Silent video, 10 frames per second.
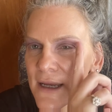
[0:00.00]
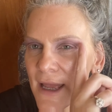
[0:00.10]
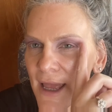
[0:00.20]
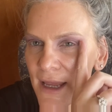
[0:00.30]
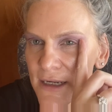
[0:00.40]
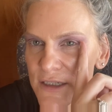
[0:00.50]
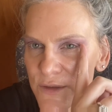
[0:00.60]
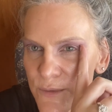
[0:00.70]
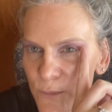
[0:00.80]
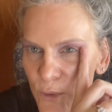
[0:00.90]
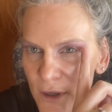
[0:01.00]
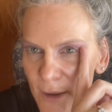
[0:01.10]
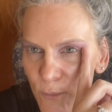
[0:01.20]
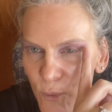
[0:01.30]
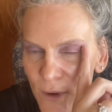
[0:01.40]
and what I
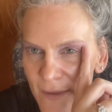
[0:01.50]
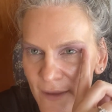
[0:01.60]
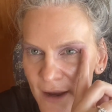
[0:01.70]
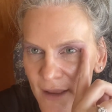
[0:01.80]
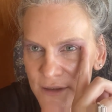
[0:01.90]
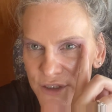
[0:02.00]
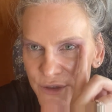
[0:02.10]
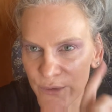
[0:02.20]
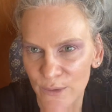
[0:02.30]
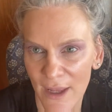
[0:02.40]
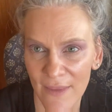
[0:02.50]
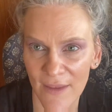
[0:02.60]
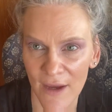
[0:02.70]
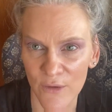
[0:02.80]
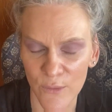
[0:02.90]
bring the color to at
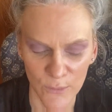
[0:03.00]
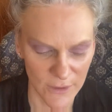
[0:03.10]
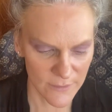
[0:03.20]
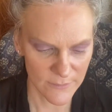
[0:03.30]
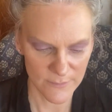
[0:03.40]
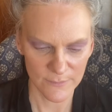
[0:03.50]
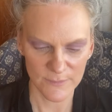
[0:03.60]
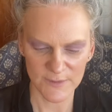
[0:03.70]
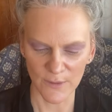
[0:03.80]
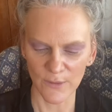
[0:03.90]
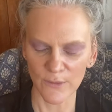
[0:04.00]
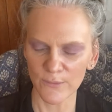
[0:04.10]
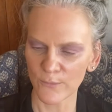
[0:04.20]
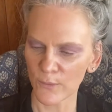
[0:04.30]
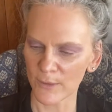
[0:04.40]
the outer corner. So
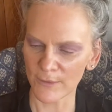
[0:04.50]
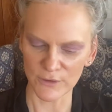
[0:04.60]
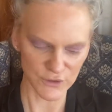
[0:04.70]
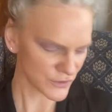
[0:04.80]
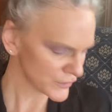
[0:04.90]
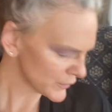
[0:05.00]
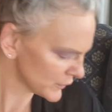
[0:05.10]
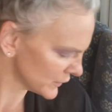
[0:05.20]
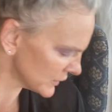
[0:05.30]
what I'm going to do